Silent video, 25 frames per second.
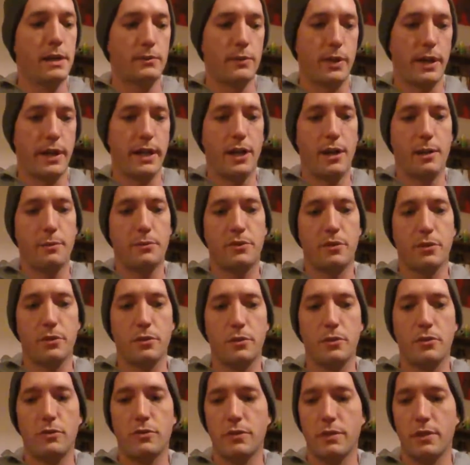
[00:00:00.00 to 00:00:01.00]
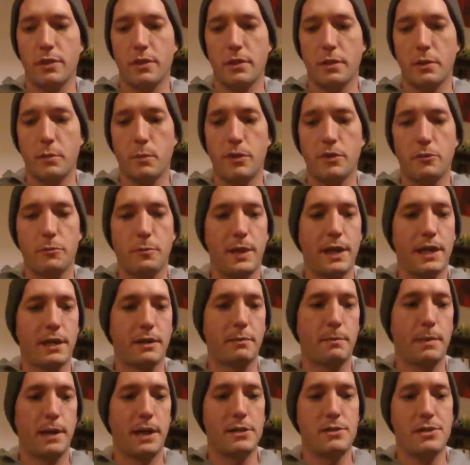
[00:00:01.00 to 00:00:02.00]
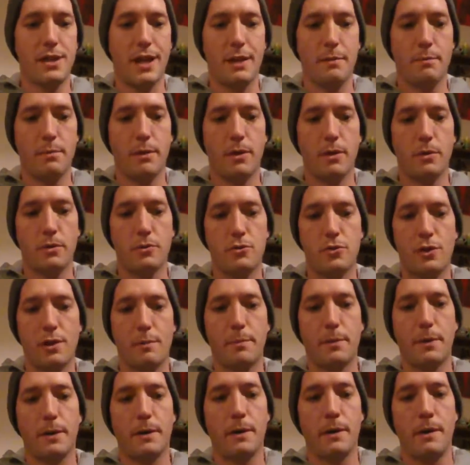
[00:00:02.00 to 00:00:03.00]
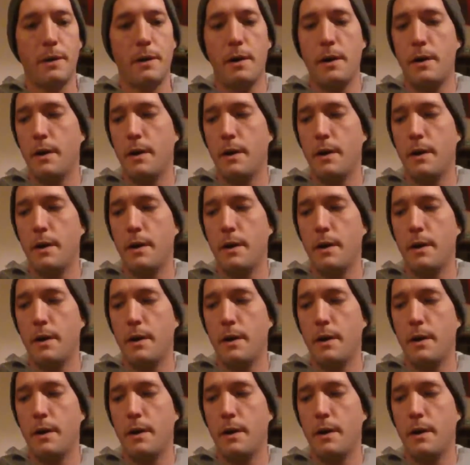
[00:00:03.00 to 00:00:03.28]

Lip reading: Right now I'm still using the Wismec by Jabo dripper.